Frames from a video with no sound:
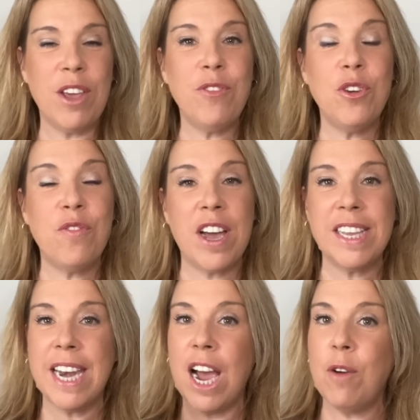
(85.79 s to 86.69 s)
if you find
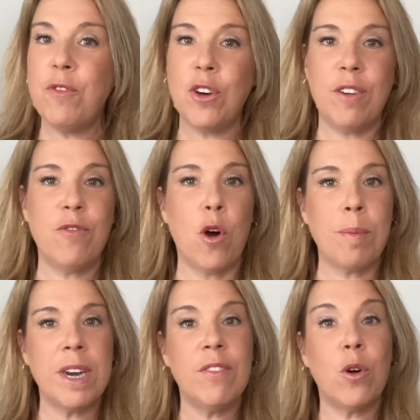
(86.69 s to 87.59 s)
it helpful,
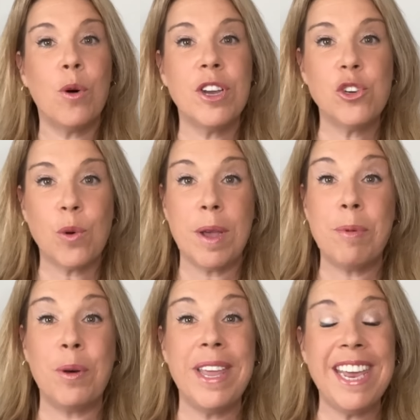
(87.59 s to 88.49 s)
informative, or
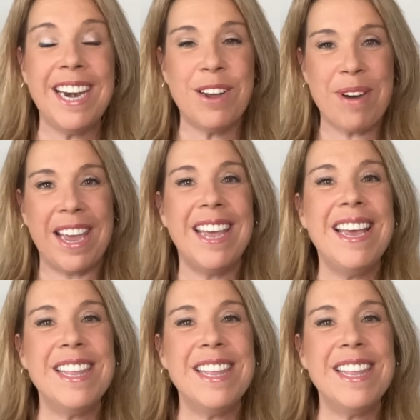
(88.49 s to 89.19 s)
enjoyable in any way,